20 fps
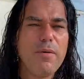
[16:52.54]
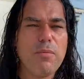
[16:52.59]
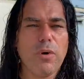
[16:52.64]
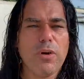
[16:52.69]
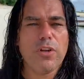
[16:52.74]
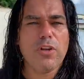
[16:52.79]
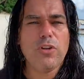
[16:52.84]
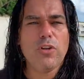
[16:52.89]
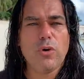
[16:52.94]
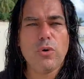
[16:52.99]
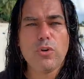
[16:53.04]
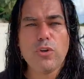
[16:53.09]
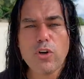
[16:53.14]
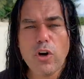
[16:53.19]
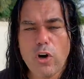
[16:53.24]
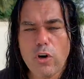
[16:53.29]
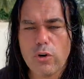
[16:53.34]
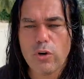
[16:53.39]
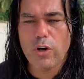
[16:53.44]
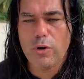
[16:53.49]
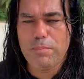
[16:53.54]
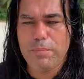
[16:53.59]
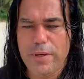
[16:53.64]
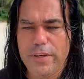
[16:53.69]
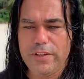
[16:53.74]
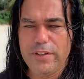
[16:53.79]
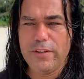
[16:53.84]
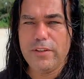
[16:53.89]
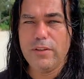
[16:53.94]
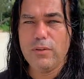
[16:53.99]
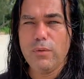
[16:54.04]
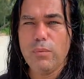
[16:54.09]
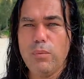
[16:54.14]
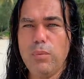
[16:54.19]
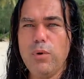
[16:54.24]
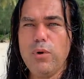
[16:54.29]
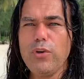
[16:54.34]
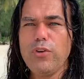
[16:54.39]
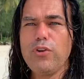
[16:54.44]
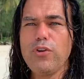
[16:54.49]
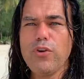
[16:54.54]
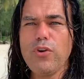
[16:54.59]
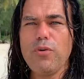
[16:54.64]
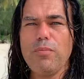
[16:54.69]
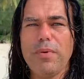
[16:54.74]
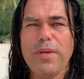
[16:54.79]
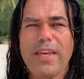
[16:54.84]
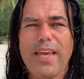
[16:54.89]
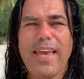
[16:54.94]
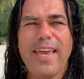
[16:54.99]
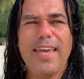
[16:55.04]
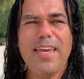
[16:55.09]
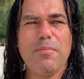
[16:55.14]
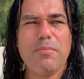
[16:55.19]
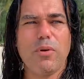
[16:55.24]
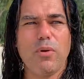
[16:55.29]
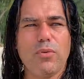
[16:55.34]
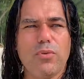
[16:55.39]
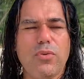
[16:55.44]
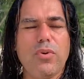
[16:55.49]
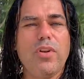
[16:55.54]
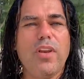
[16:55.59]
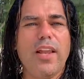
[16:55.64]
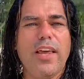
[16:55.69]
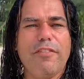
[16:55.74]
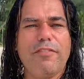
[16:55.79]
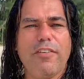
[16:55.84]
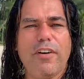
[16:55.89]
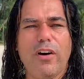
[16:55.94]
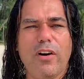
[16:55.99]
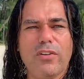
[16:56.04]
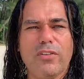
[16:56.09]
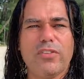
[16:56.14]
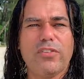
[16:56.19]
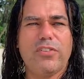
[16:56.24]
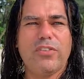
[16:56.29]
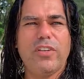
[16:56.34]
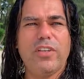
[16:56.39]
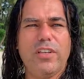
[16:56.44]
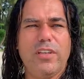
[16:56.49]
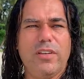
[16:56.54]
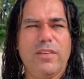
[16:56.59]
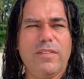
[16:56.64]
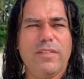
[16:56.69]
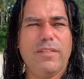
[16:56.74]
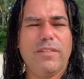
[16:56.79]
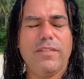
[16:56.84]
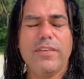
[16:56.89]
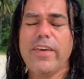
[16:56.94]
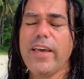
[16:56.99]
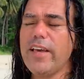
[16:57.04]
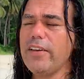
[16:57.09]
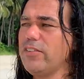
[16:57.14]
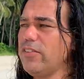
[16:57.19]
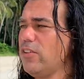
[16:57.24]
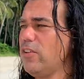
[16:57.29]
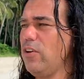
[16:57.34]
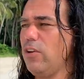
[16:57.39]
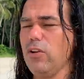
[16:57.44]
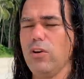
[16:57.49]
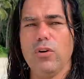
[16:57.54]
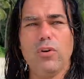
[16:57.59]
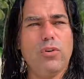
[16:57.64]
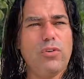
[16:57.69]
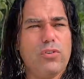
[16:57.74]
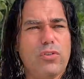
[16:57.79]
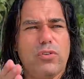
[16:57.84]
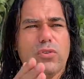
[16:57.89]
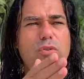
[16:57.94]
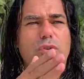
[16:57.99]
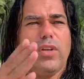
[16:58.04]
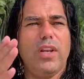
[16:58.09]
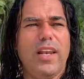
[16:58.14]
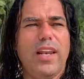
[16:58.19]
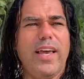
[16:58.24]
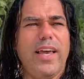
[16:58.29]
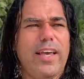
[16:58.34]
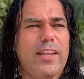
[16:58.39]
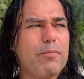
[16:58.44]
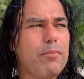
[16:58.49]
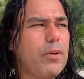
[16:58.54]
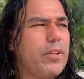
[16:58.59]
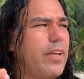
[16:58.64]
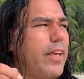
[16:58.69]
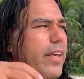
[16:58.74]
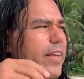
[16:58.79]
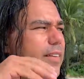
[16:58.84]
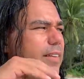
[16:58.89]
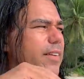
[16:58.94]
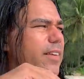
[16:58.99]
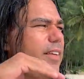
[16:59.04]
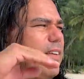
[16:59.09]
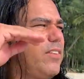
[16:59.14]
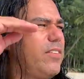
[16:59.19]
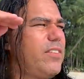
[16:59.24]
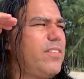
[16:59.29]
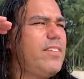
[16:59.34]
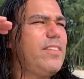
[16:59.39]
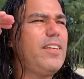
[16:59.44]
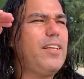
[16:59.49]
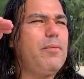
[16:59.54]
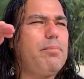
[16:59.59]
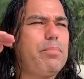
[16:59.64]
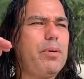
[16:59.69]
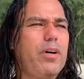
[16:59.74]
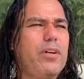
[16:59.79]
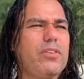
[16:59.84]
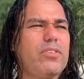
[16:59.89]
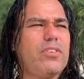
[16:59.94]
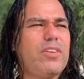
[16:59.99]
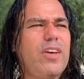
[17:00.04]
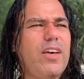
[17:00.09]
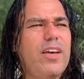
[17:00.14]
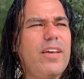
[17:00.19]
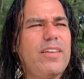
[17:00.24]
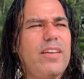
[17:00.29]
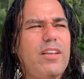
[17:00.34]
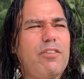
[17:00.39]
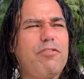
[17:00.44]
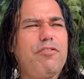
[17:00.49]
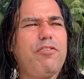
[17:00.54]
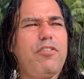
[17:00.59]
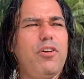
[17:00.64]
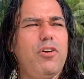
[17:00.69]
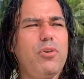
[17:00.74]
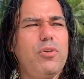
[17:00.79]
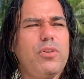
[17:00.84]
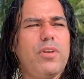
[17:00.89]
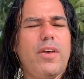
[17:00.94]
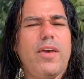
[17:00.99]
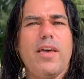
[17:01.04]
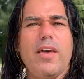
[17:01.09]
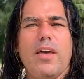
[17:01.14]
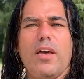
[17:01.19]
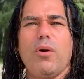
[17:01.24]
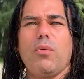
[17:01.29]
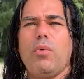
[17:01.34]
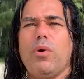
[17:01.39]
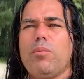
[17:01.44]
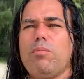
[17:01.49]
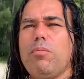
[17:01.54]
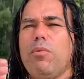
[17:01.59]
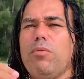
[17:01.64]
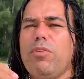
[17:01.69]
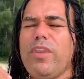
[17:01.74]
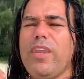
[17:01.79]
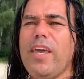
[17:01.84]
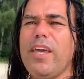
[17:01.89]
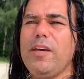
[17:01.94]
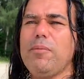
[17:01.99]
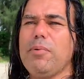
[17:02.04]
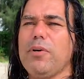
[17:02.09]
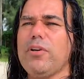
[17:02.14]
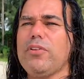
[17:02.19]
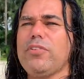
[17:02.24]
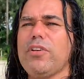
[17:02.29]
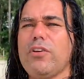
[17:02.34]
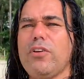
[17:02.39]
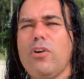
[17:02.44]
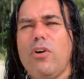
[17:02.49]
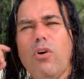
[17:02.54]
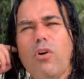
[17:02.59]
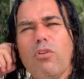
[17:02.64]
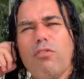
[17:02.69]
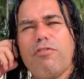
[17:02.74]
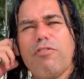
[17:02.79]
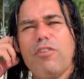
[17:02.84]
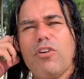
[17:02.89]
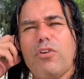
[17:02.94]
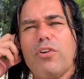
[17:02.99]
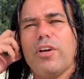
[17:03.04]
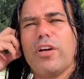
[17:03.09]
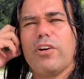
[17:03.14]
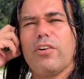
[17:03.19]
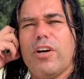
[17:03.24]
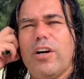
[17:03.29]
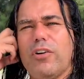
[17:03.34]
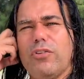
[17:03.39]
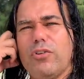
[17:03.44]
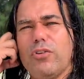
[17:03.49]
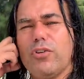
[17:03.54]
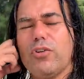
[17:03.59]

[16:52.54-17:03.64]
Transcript: want to know your opinion. Would you be able to live on sea? Yes, close to the land, but in these sea pods that float with neighbors that are all floating around you.